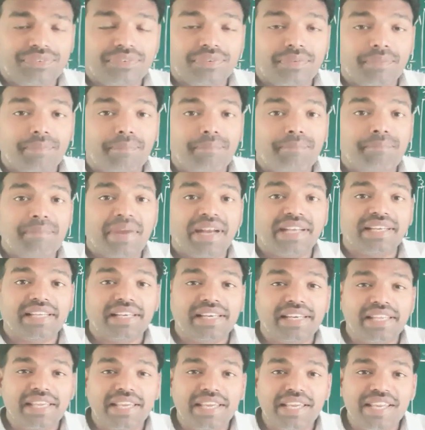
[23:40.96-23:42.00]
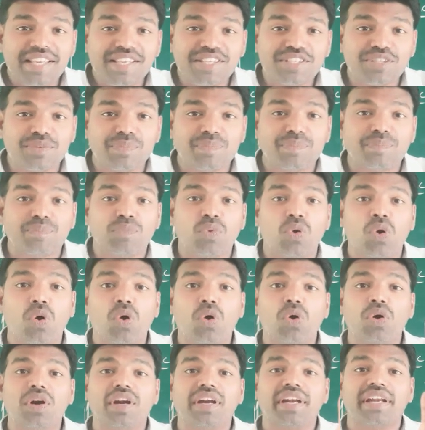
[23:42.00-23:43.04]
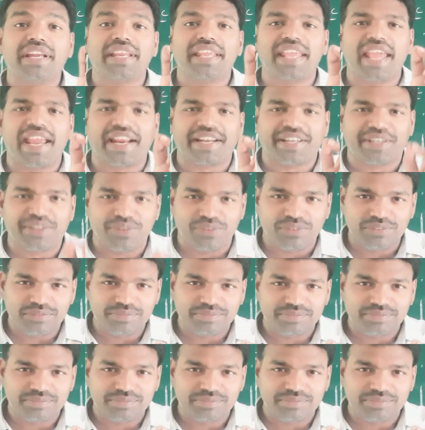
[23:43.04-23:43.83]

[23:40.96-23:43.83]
metal is more reactive,